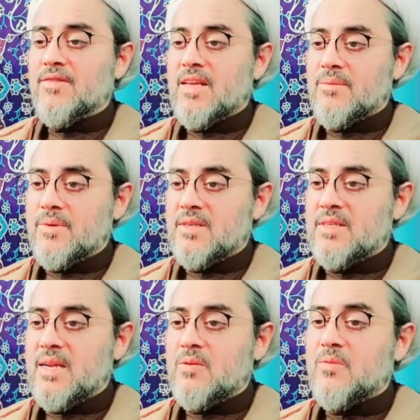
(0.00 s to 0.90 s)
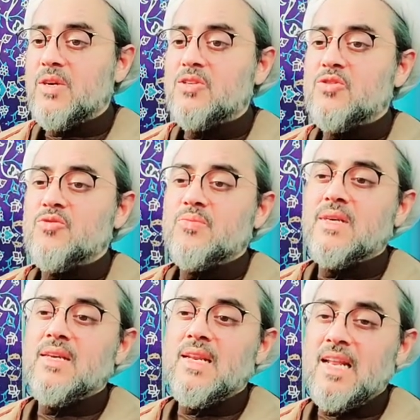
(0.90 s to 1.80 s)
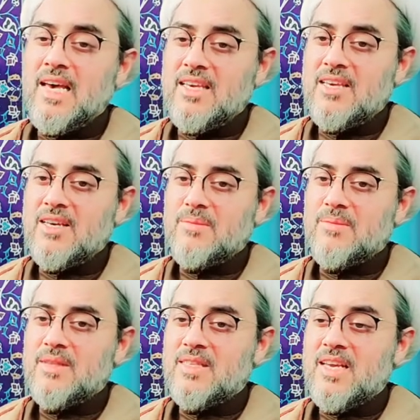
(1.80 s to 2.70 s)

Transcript: that person and wished to be like him.